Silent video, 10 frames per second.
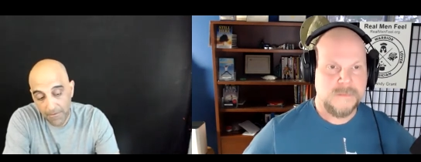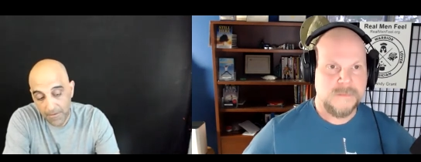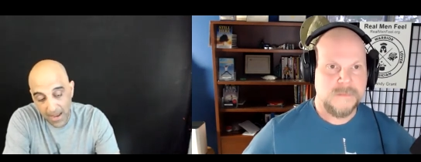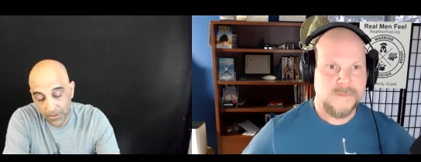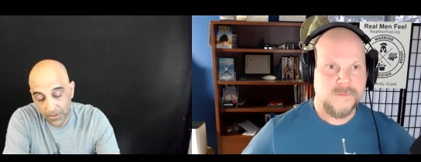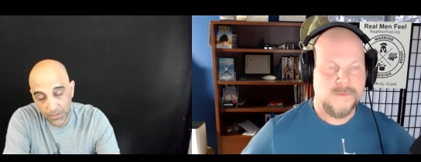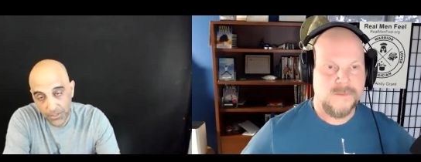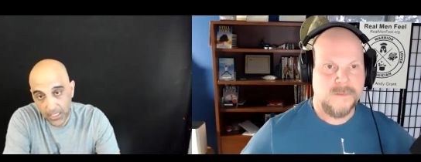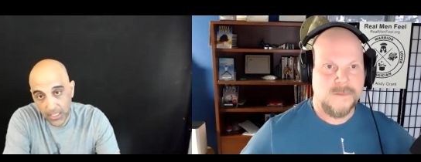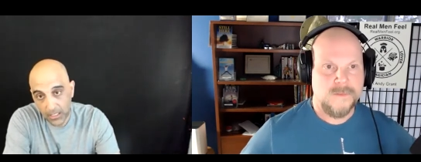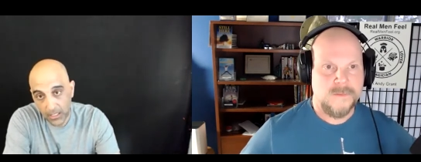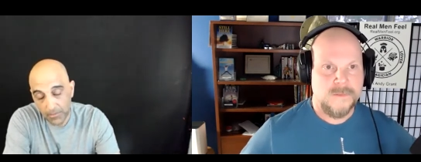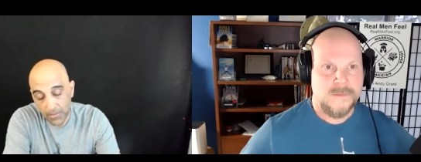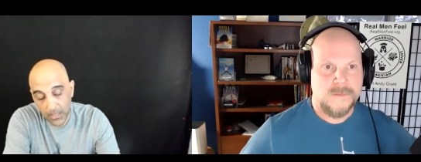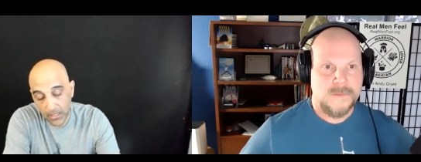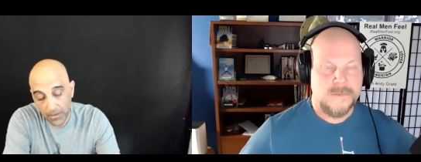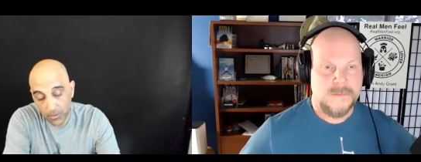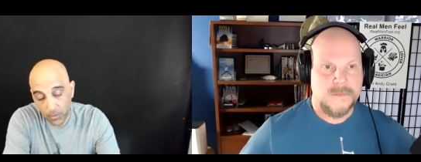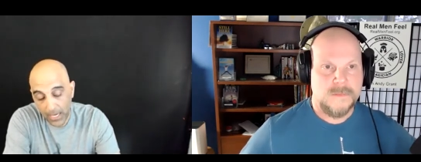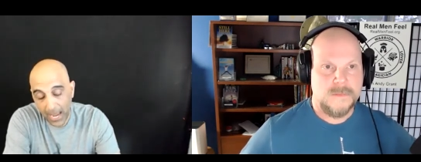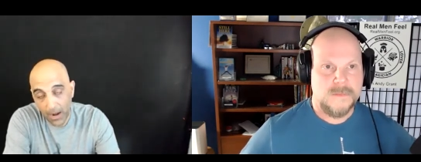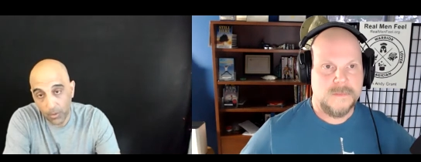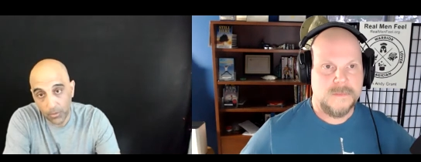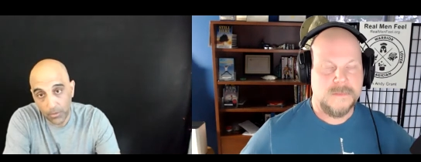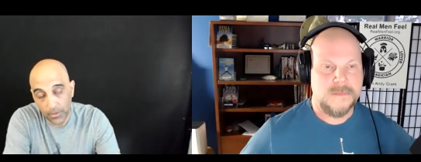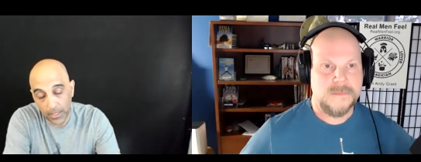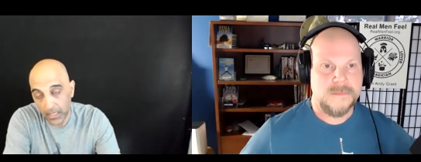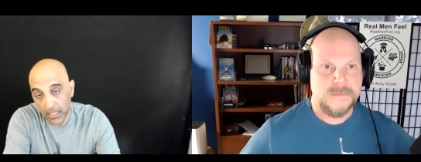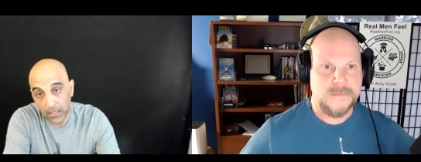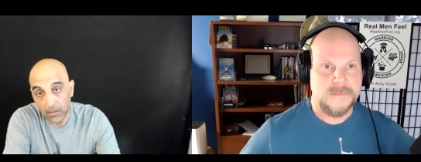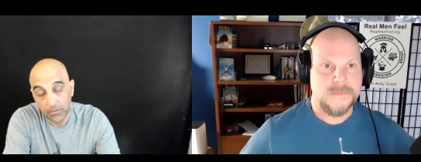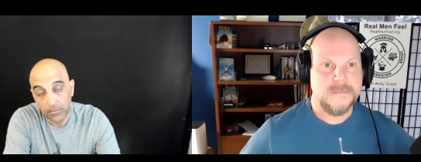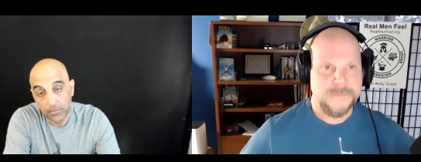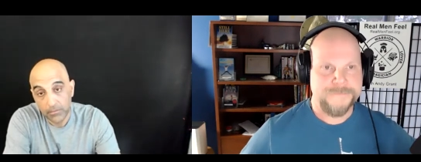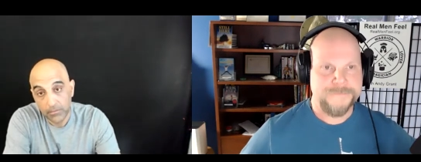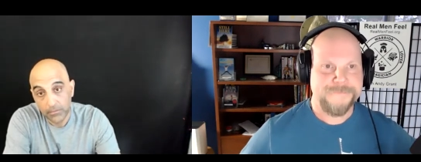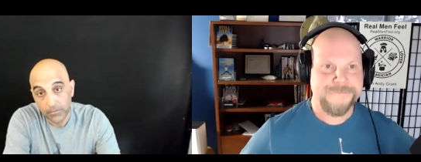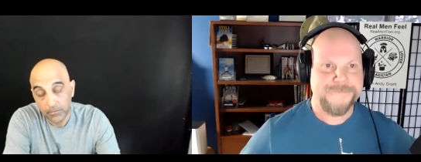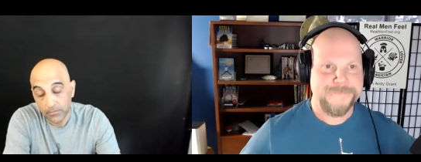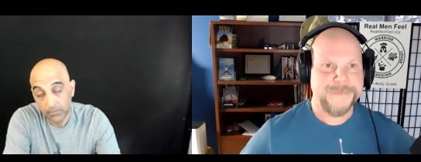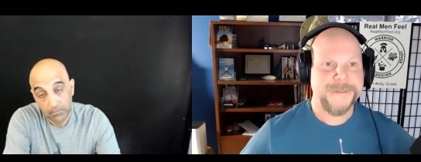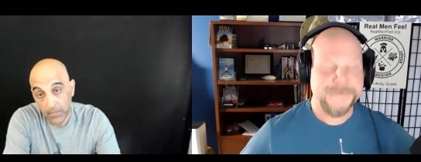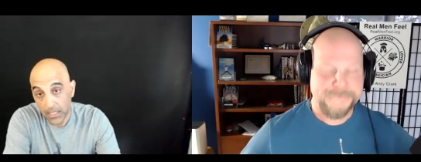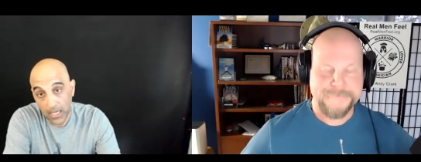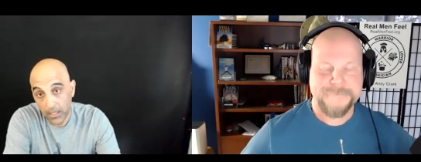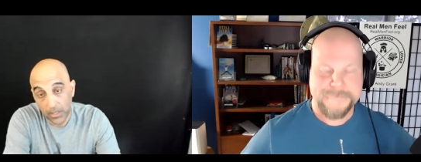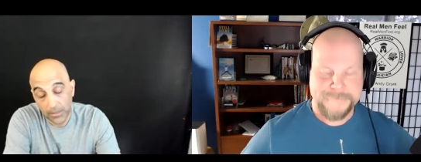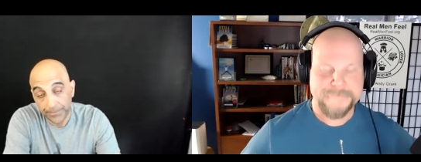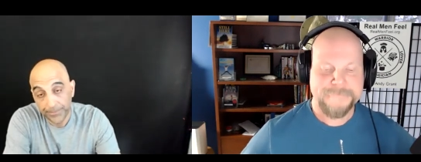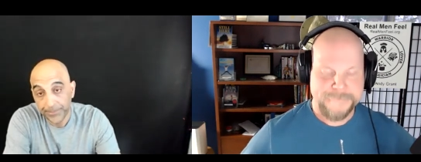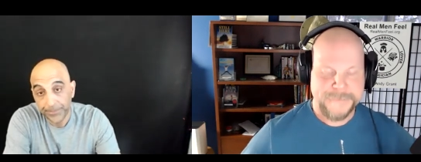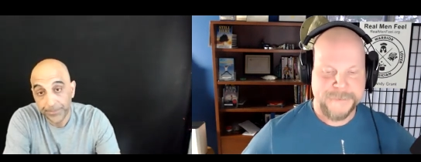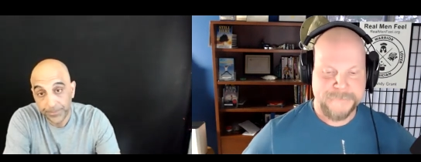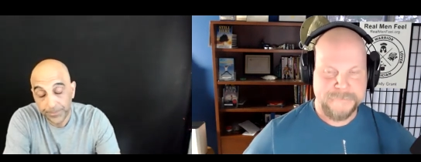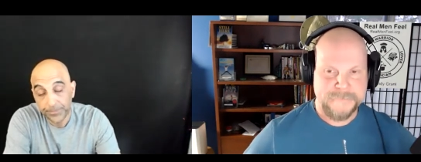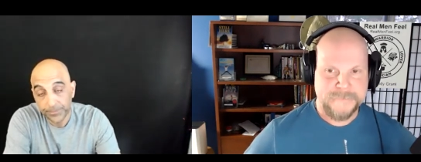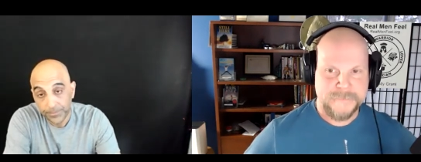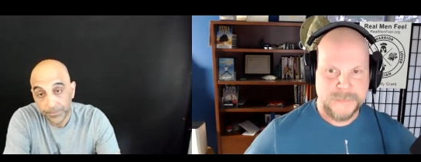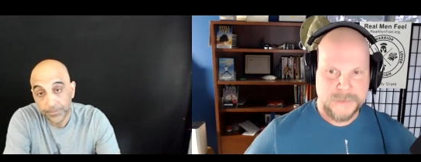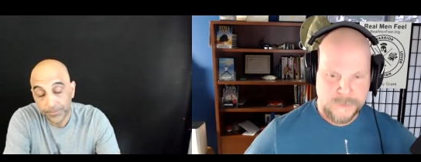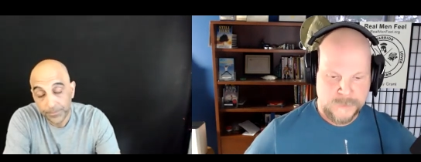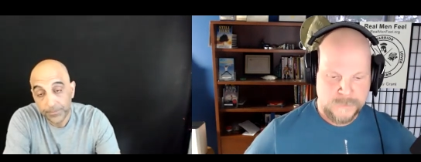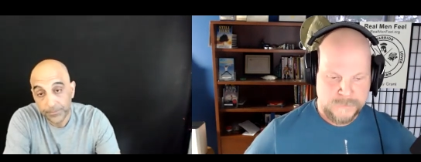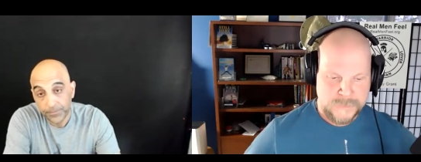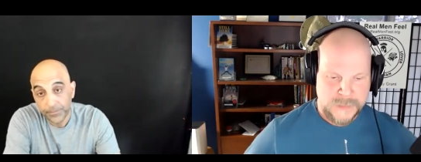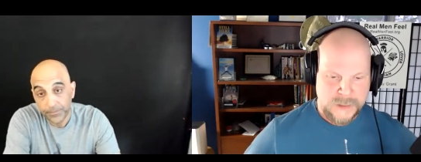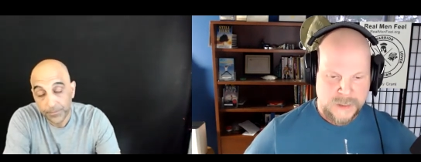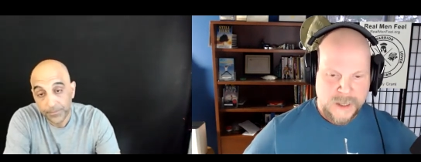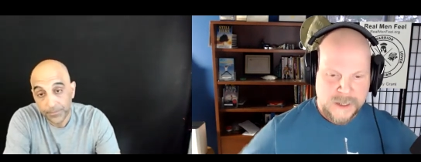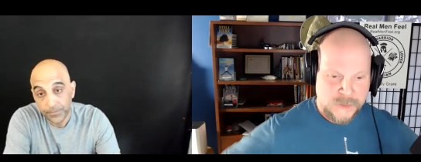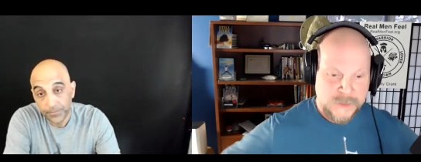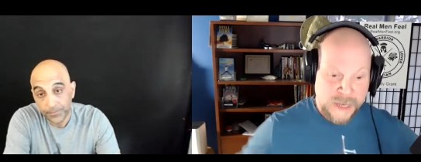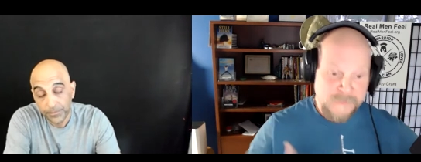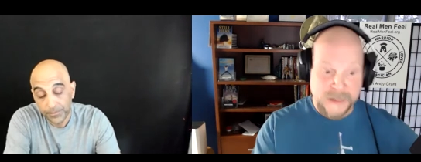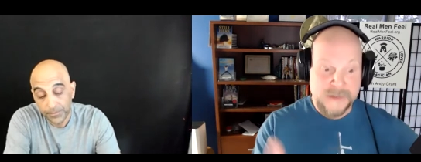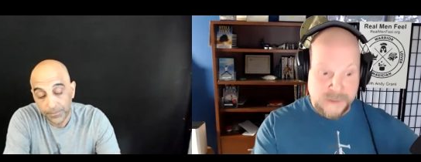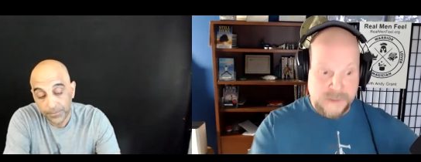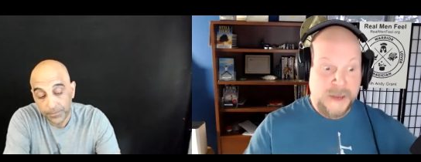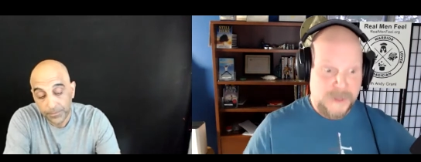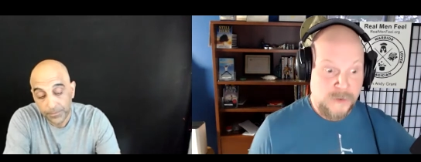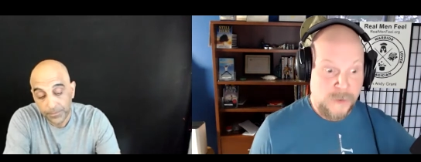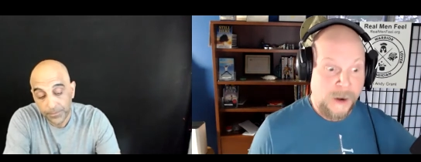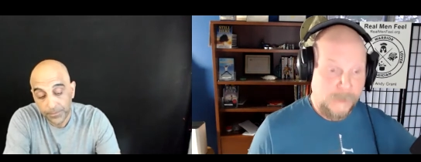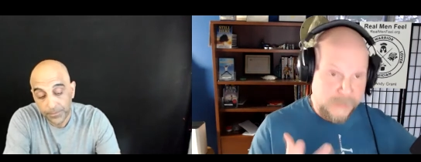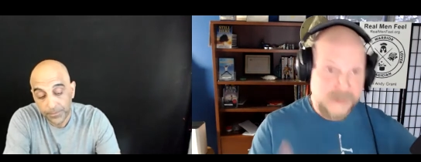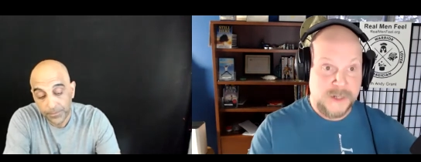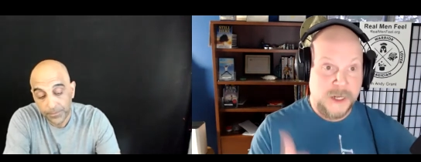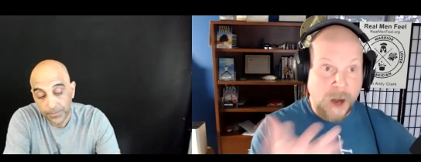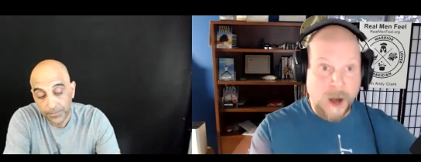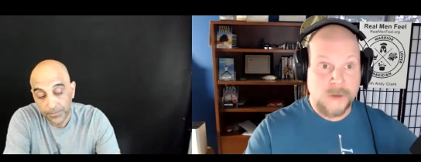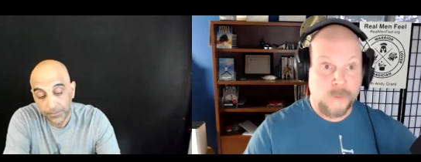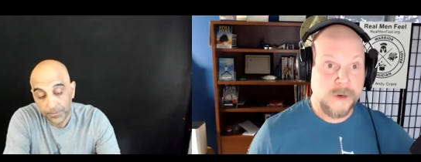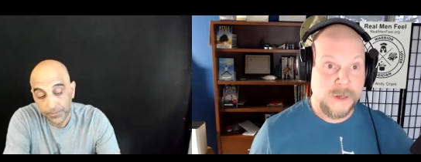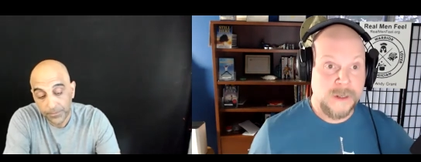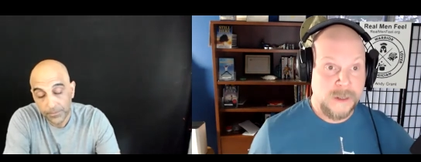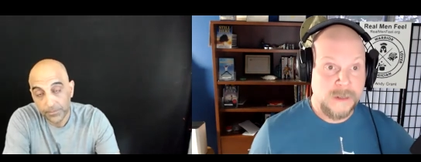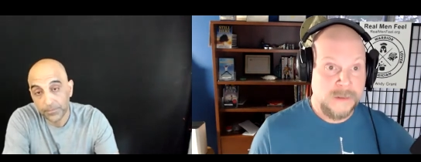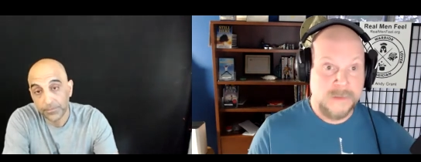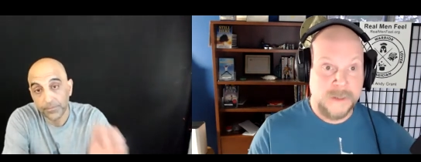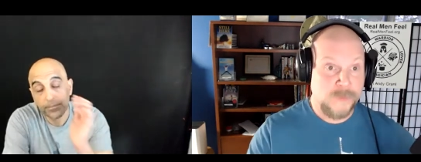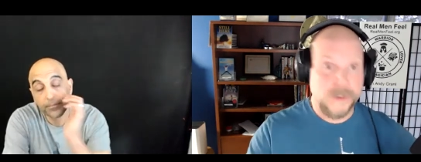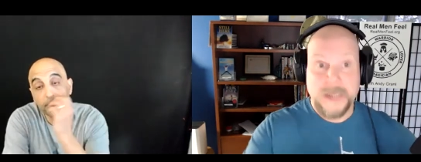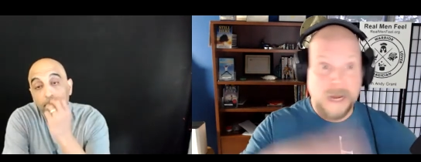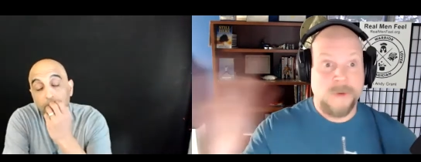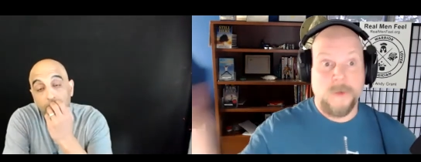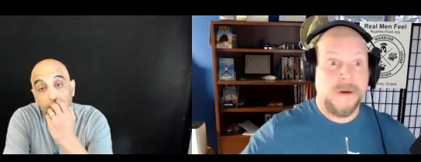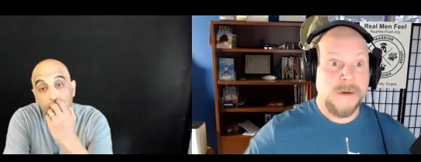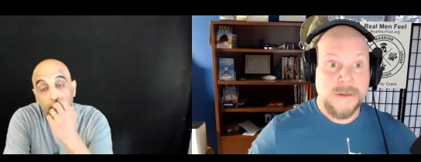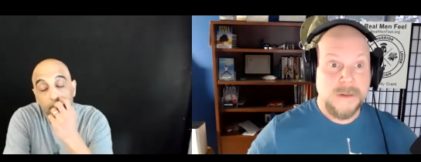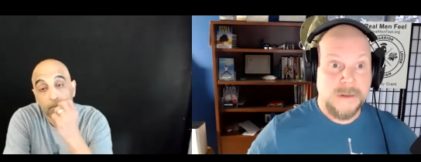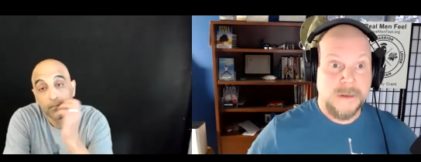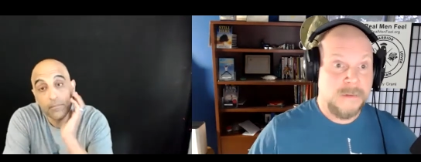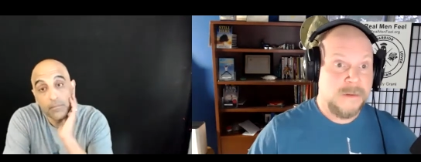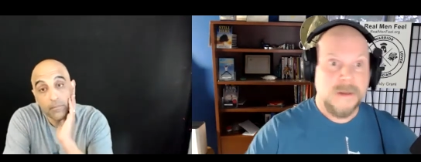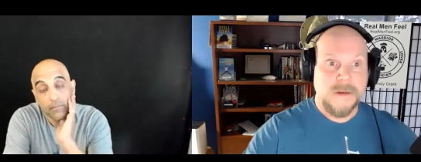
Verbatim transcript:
Speaker 1: never seen a, another way out than in. Hmm. Yeah. You got to go in. Yeah.
Speaker 2: Cool. So the evidence that you are busy and hardworking is, is really everywhere. You know,